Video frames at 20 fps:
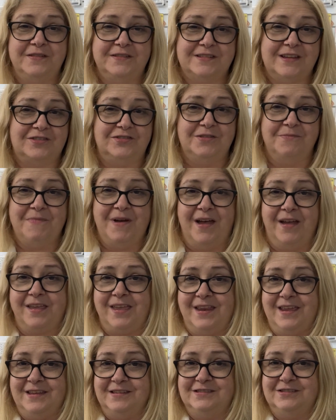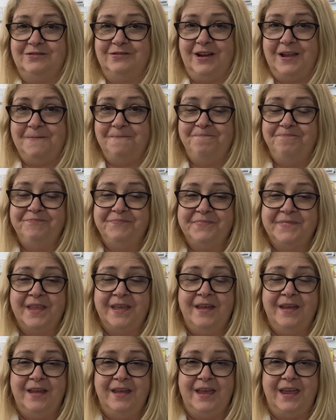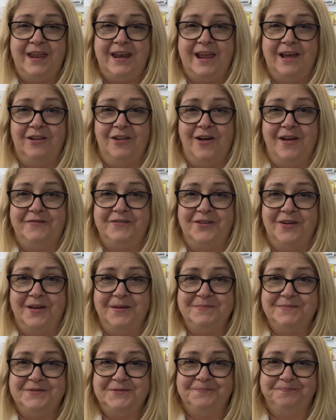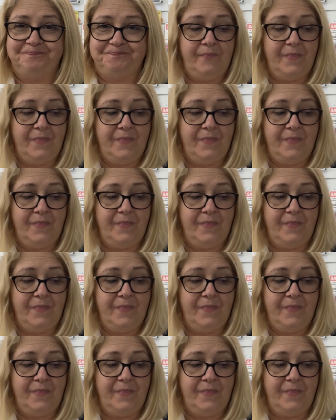such a mark in history in our lifetimes.